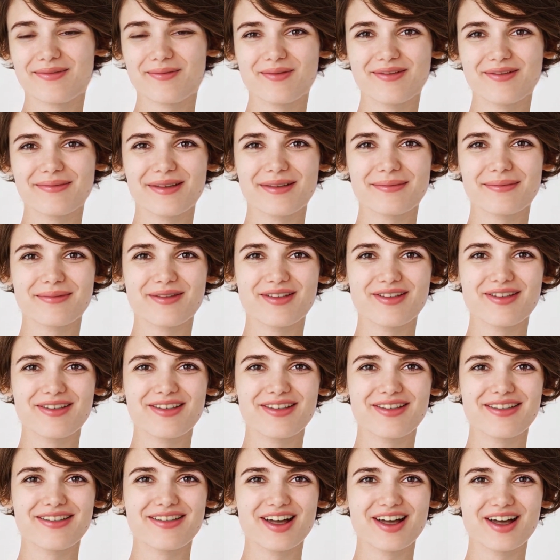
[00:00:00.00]
Remember,
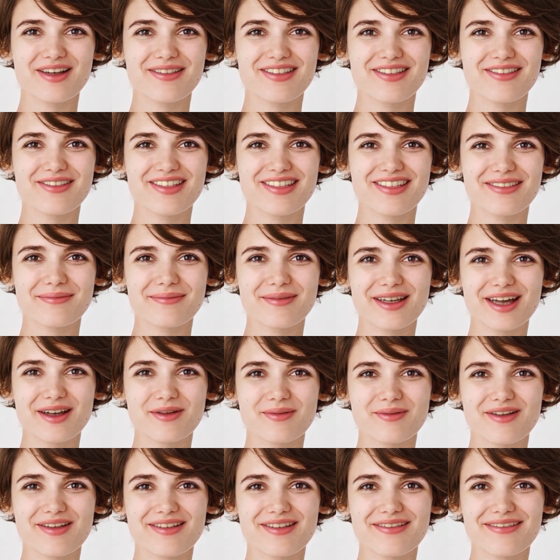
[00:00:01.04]
knowledge is
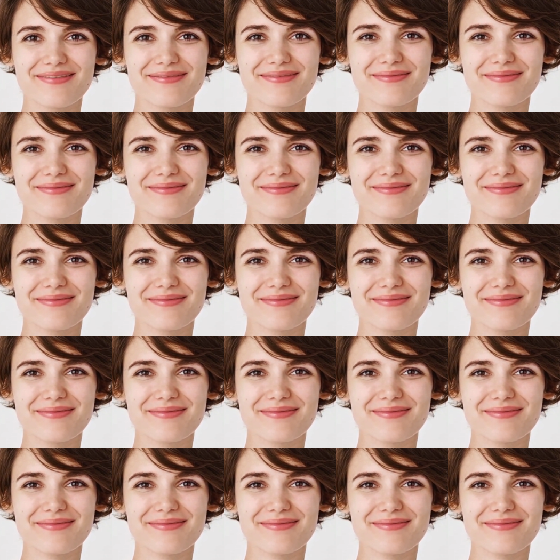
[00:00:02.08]
power.